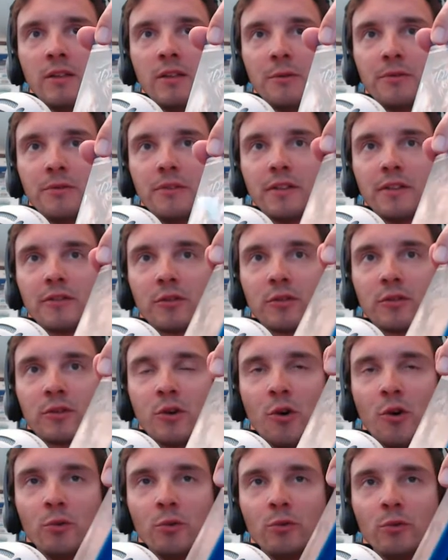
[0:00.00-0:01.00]
Those guys are
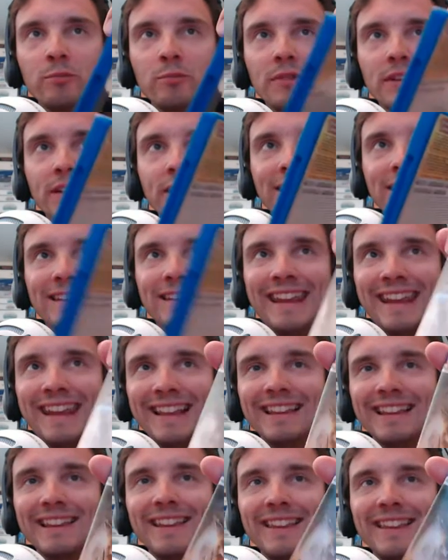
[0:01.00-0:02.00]
cold-blooded killers.